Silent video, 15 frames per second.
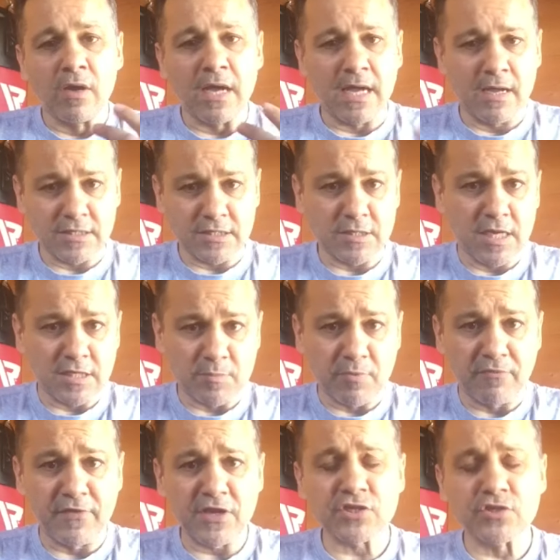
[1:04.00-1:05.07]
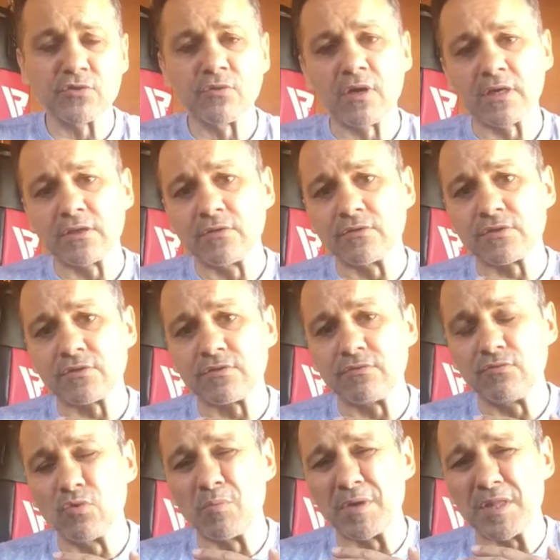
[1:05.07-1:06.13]
As a professional, I use
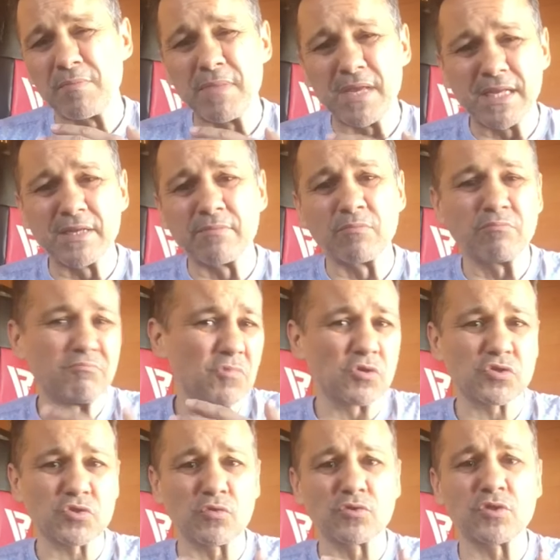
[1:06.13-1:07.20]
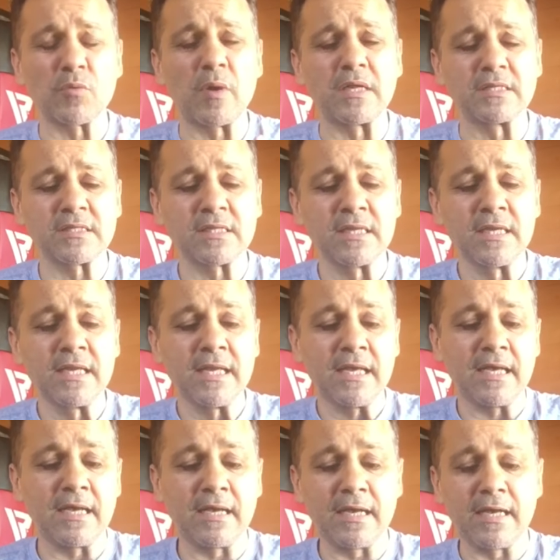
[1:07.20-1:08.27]
normally the medium or shorter ones,
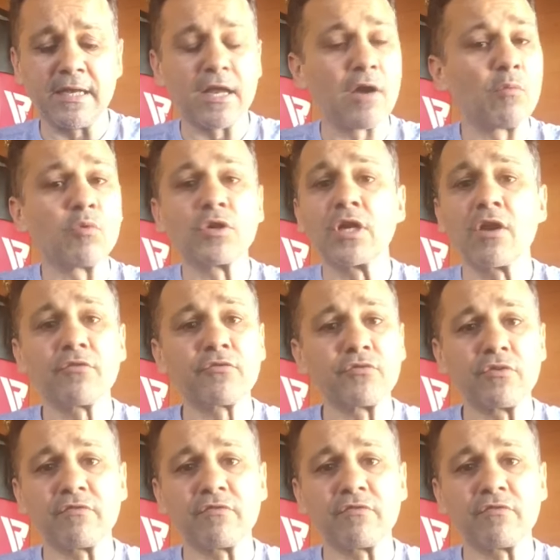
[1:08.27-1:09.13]
and I wouldn't go through the